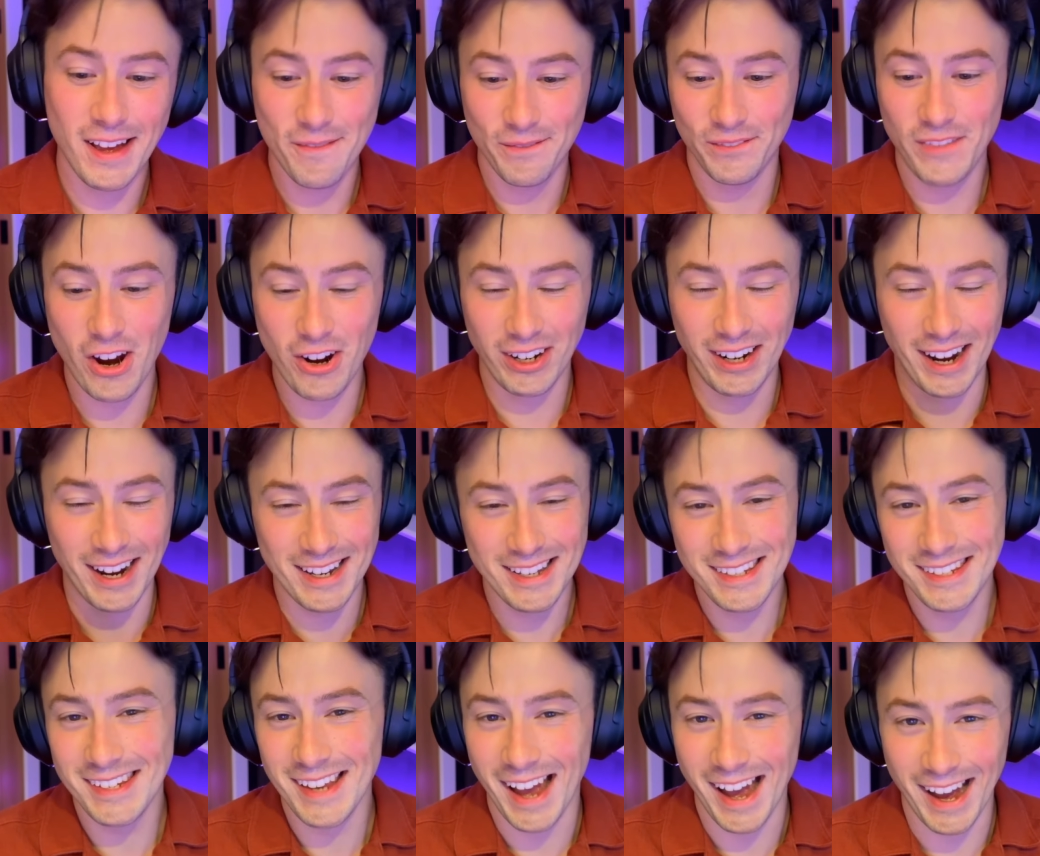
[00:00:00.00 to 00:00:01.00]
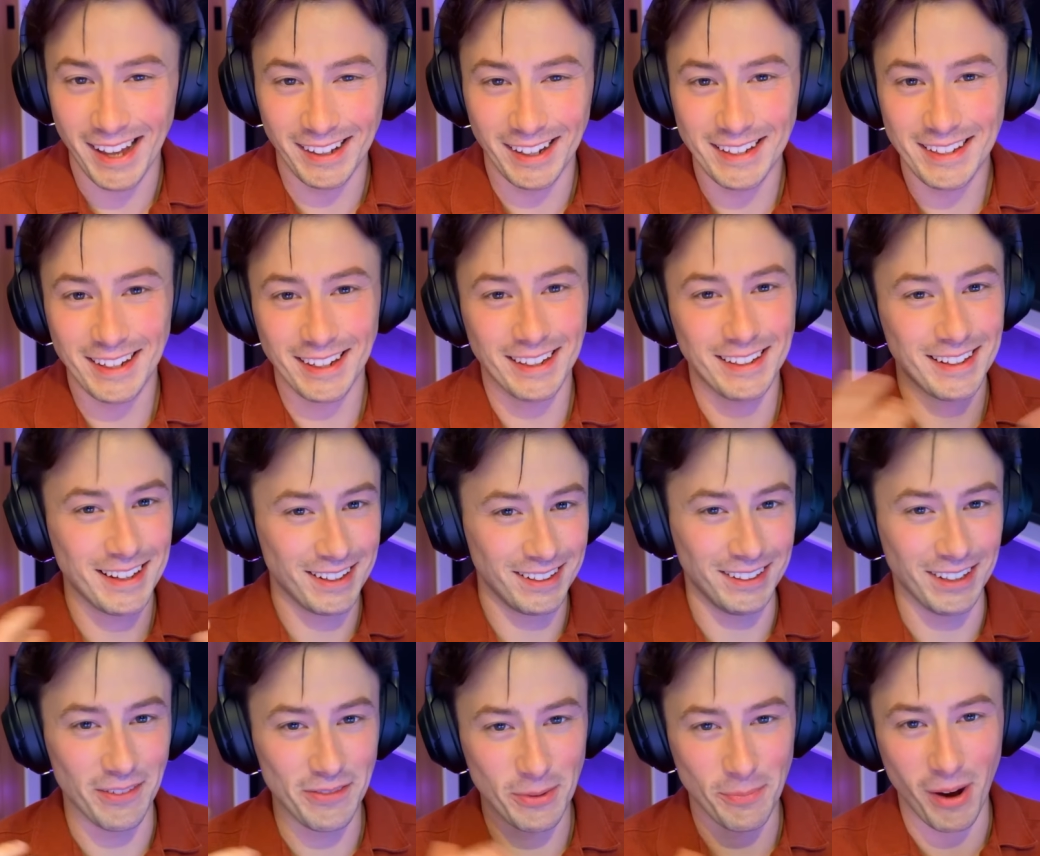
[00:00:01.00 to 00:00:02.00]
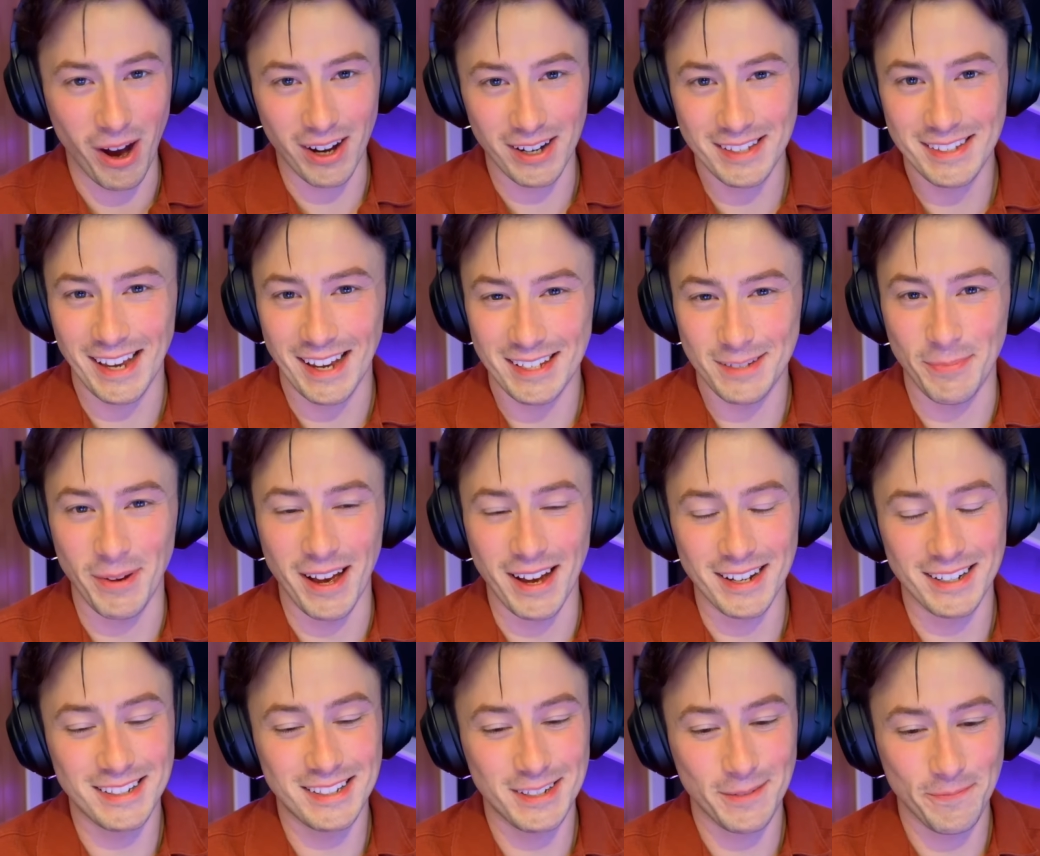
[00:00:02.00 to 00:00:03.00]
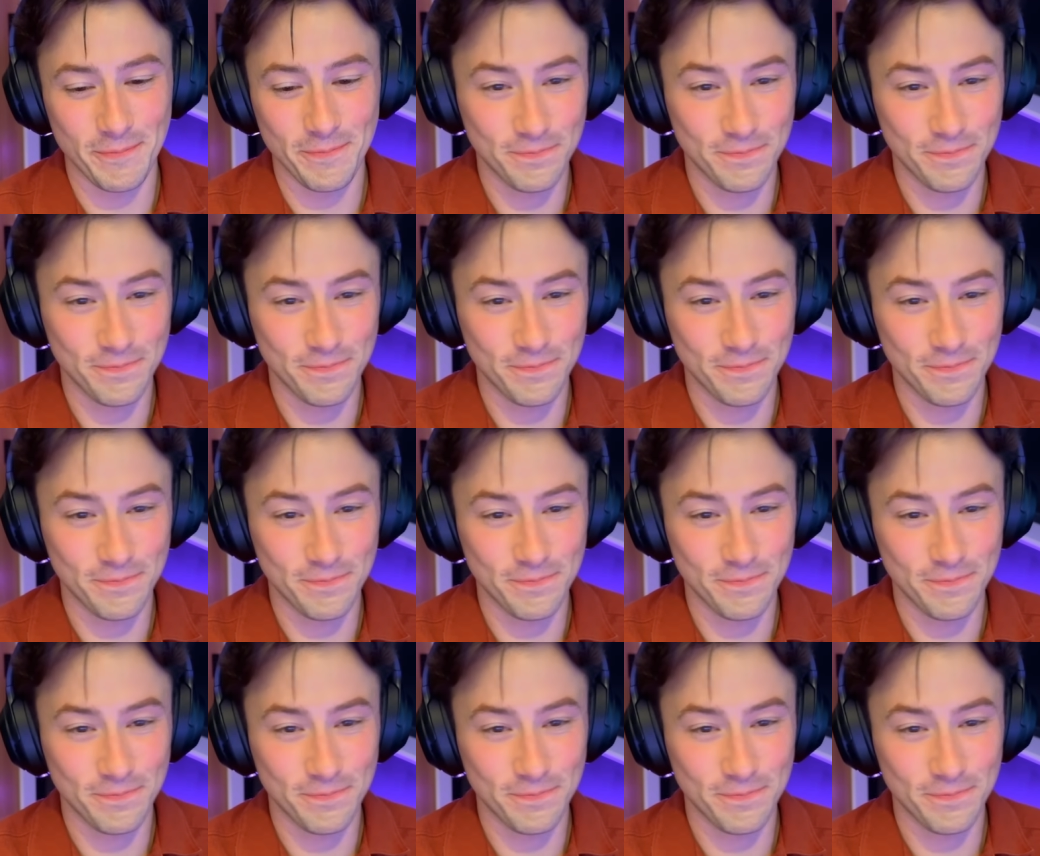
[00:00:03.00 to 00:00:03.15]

Very nice. I like it. Love the parks aspect.